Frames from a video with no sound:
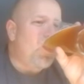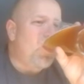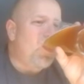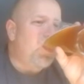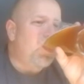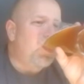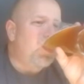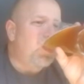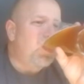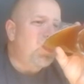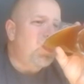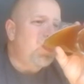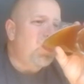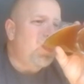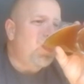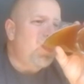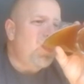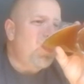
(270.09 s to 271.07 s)

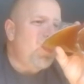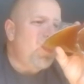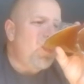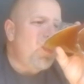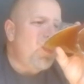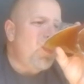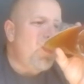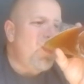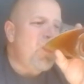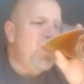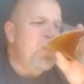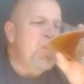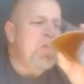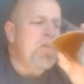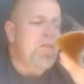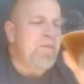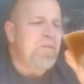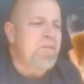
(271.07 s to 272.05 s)

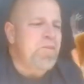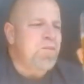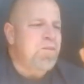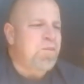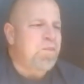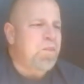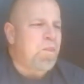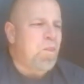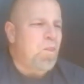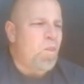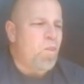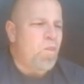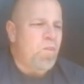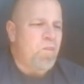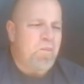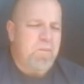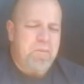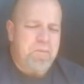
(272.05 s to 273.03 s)

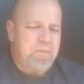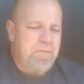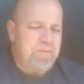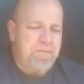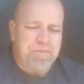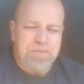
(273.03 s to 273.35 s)
(no one is talking)